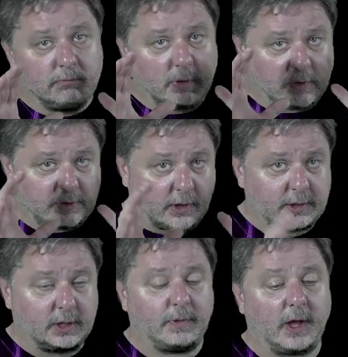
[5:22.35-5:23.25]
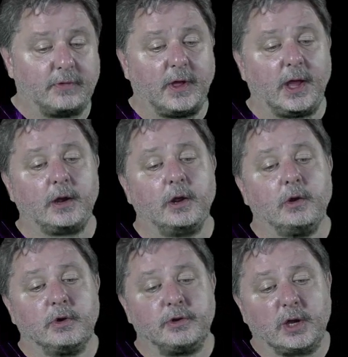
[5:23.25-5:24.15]
But we're talking about that.
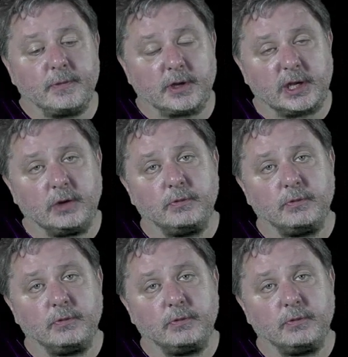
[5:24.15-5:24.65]
We're talking about getting